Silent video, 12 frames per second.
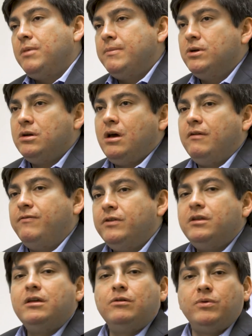maybe you're not
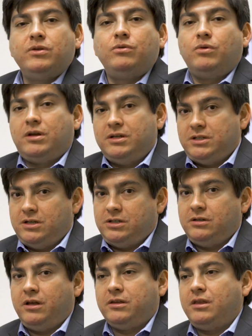affiliated with an
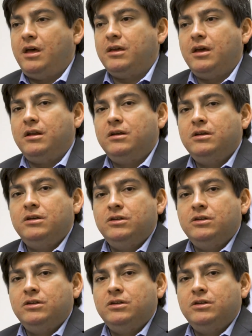organization like that yet.